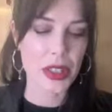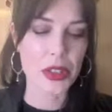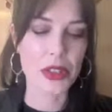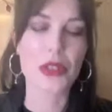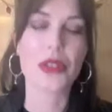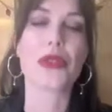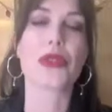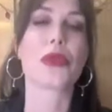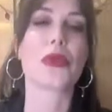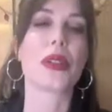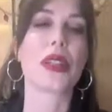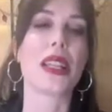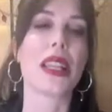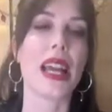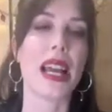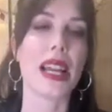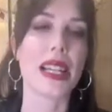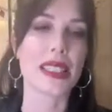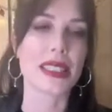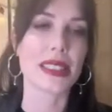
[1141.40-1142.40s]
good for
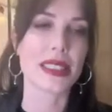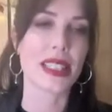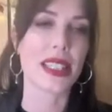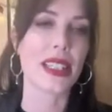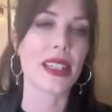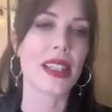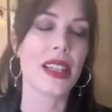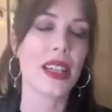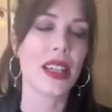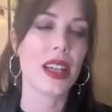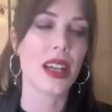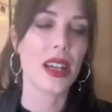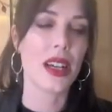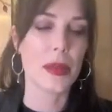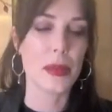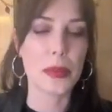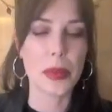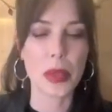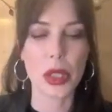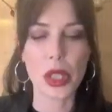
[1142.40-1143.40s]
relaxing
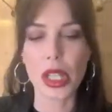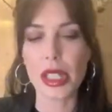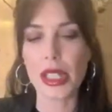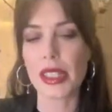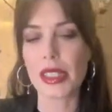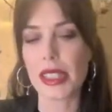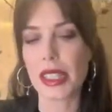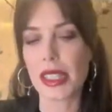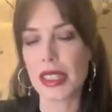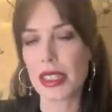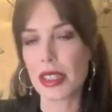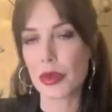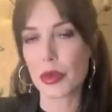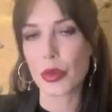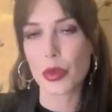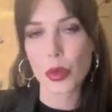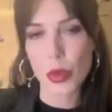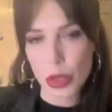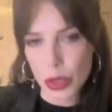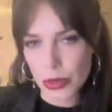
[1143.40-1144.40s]
a body that is
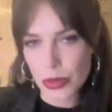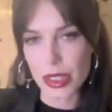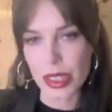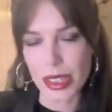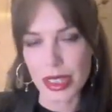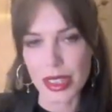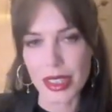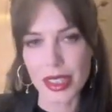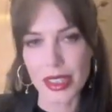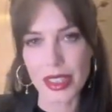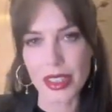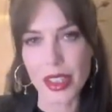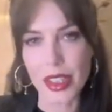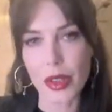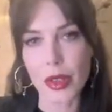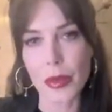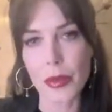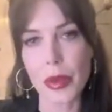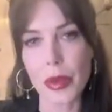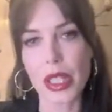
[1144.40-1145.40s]
wounded,
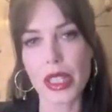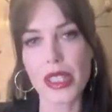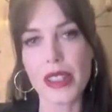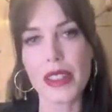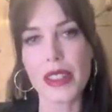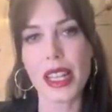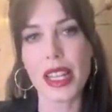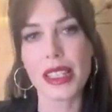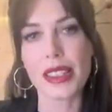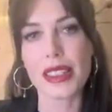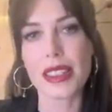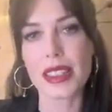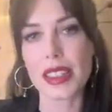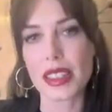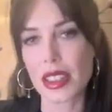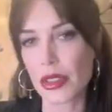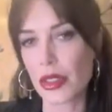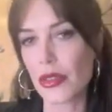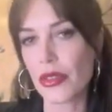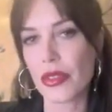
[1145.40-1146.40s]
a body that
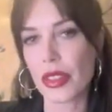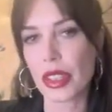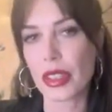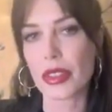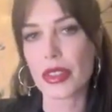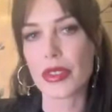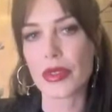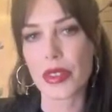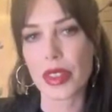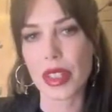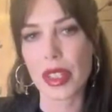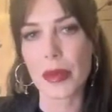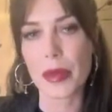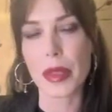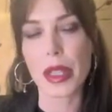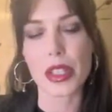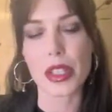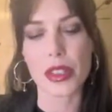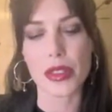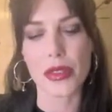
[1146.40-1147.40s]
still feels very
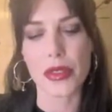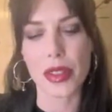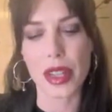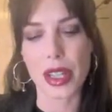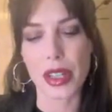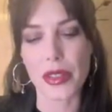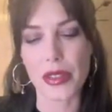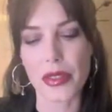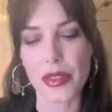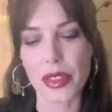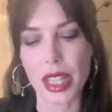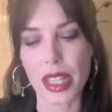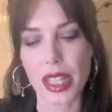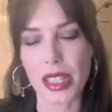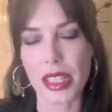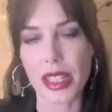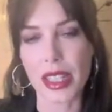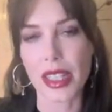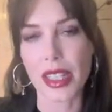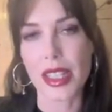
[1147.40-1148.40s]
much in fight or
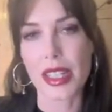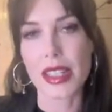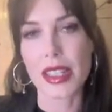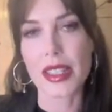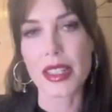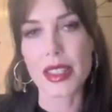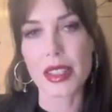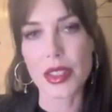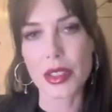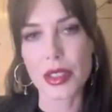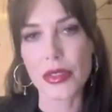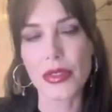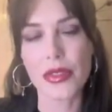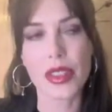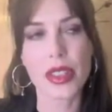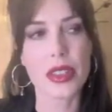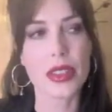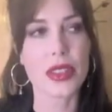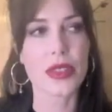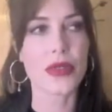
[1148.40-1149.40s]
flight, still
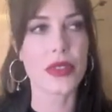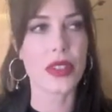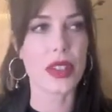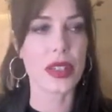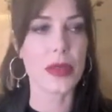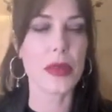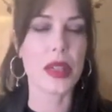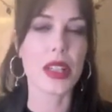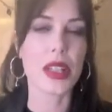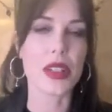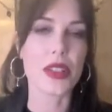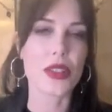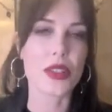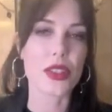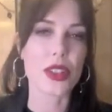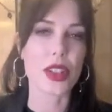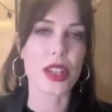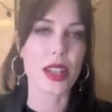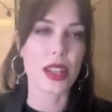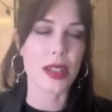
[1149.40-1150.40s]
feels very
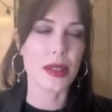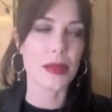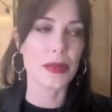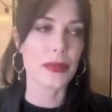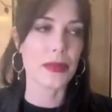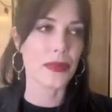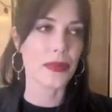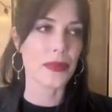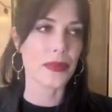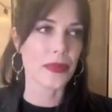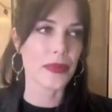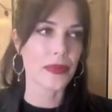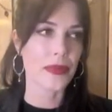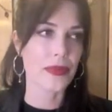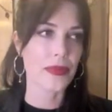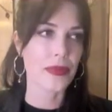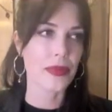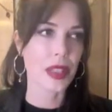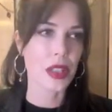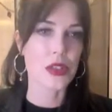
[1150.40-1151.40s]
much
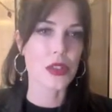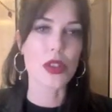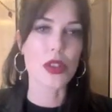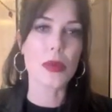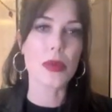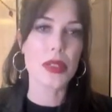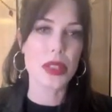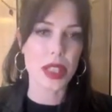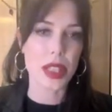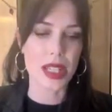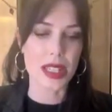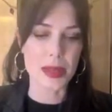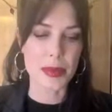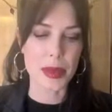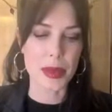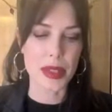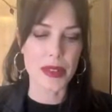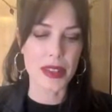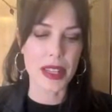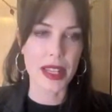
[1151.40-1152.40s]
traumatized
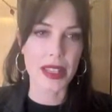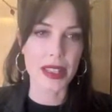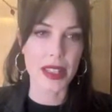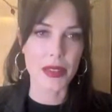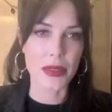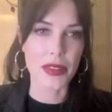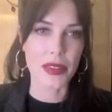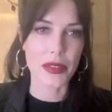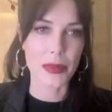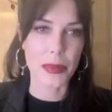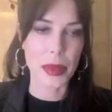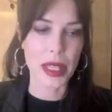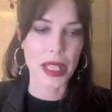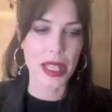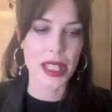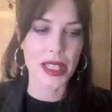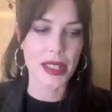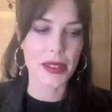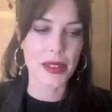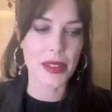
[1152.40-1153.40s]
by that level of
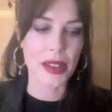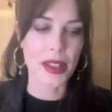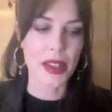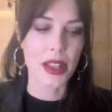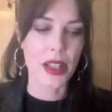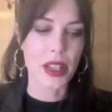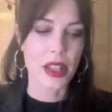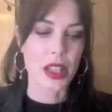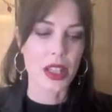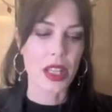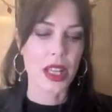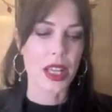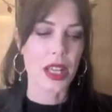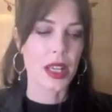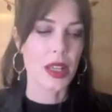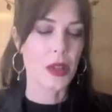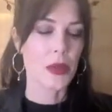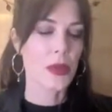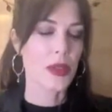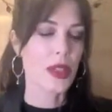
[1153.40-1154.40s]
pain. Could you
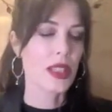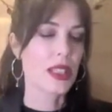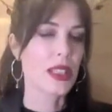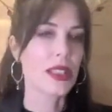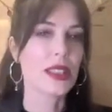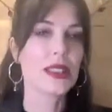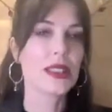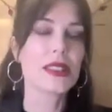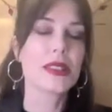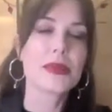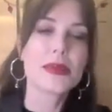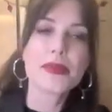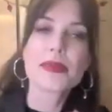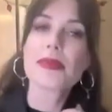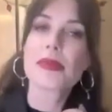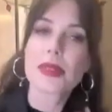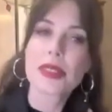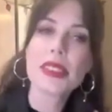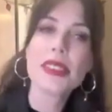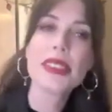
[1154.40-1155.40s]
just elaborate on
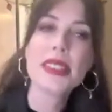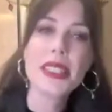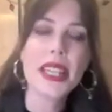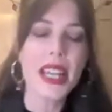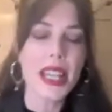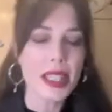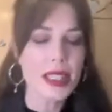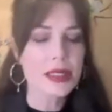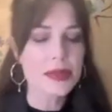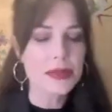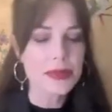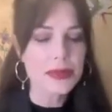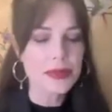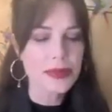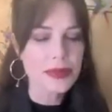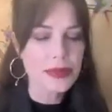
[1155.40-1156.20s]
that a little?